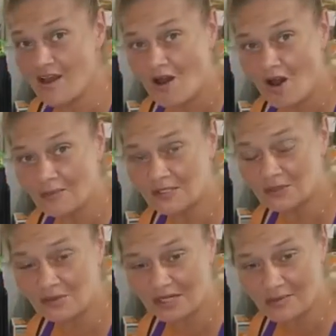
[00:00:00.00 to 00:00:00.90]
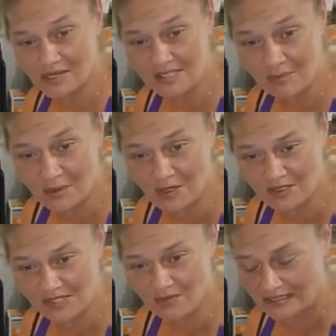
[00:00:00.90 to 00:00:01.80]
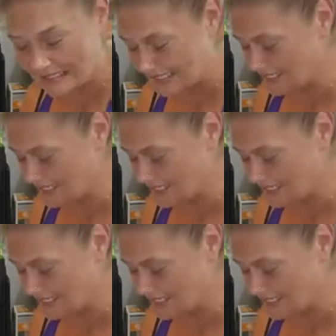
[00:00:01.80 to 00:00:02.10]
almost 20 bucks a person when they sent